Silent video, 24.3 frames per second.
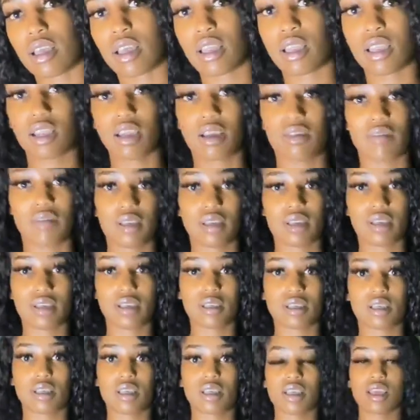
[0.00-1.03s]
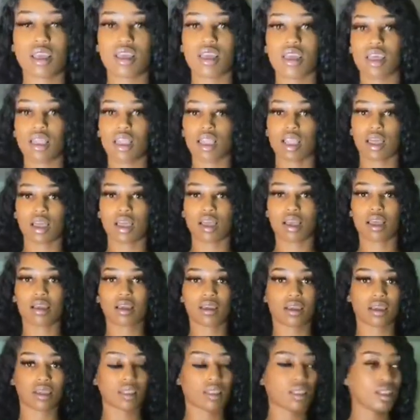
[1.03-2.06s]
love it.
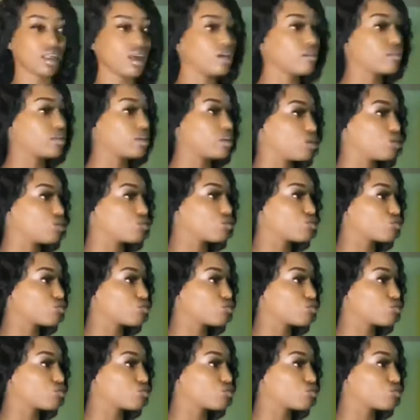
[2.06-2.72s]
Love it.